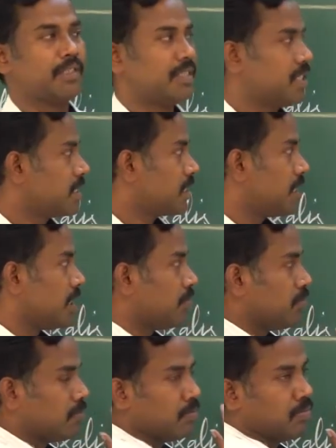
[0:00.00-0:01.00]
This is
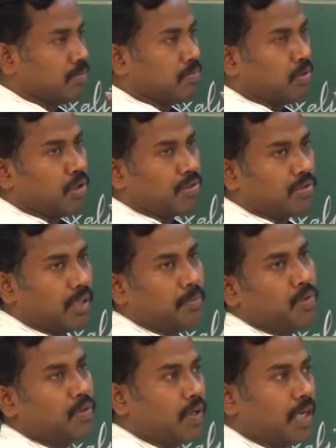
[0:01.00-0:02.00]
the both reproductive